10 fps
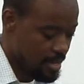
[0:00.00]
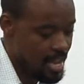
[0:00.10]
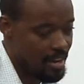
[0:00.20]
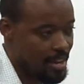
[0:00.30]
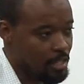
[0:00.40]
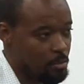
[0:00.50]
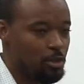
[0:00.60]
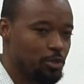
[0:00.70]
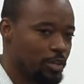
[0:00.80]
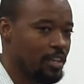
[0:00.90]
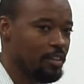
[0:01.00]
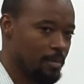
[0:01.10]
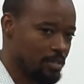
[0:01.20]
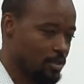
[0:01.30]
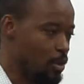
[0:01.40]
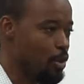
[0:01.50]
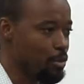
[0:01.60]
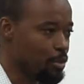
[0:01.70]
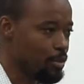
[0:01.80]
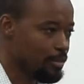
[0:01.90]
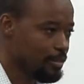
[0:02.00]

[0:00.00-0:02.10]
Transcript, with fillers: And that spiritual kingdom is on earth.